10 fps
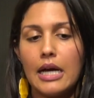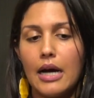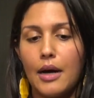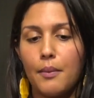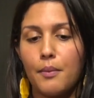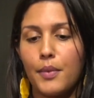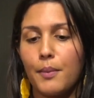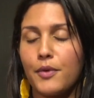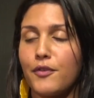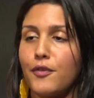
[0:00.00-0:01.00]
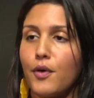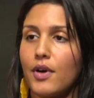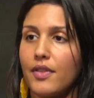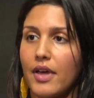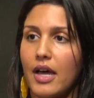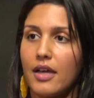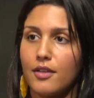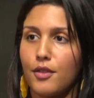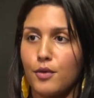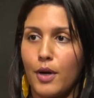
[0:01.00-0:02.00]
Um, but before that,
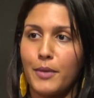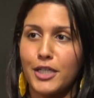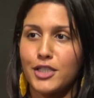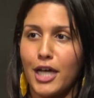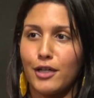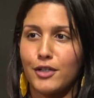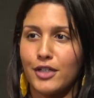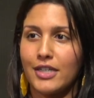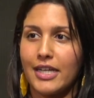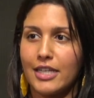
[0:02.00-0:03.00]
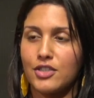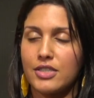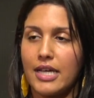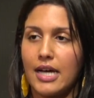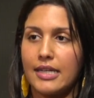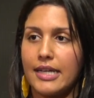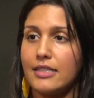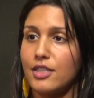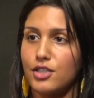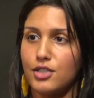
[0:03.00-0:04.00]
throughout my childhood, I just had a
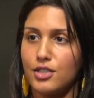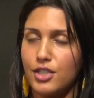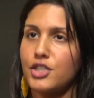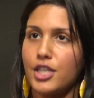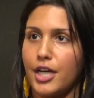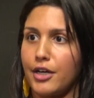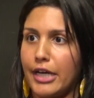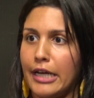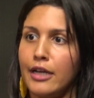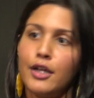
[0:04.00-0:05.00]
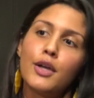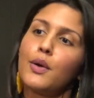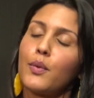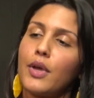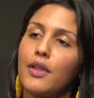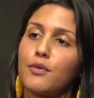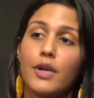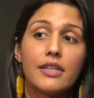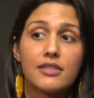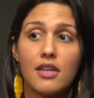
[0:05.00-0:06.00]
dic dictionary with
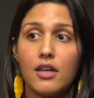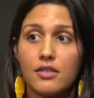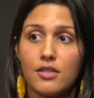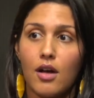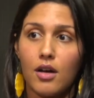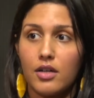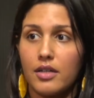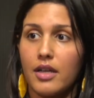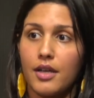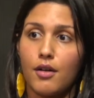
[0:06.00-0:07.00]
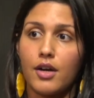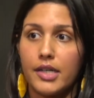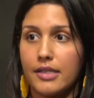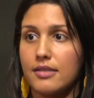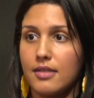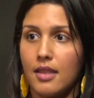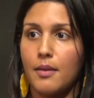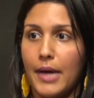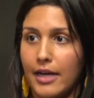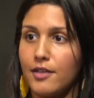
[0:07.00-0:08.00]
Renaissance art and artists in
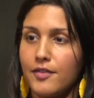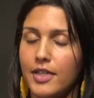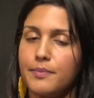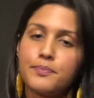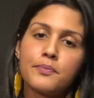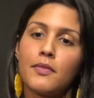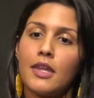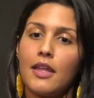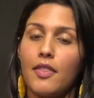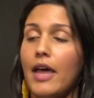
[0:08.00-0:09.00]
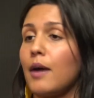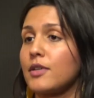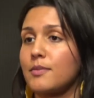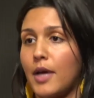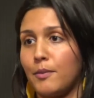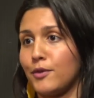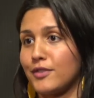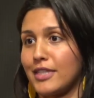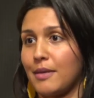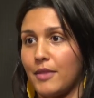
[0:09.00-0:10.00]
the back of it. And that was my
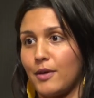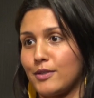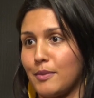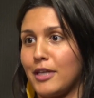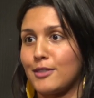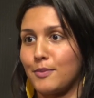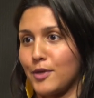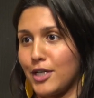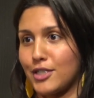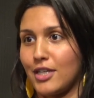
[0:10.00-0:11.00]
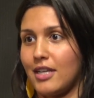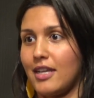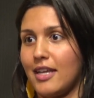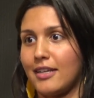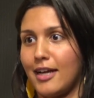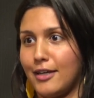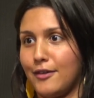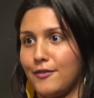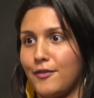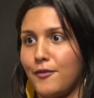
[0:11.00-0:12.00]
museum, that was my inspiration and kind
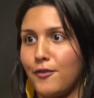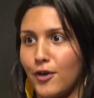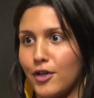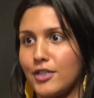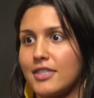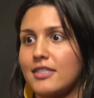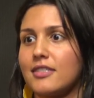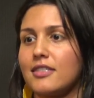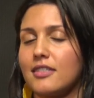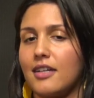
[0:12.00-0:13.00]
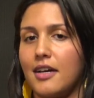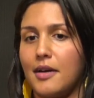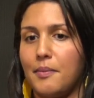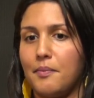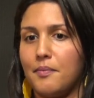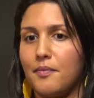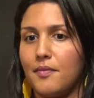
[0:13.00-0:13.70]
of first um,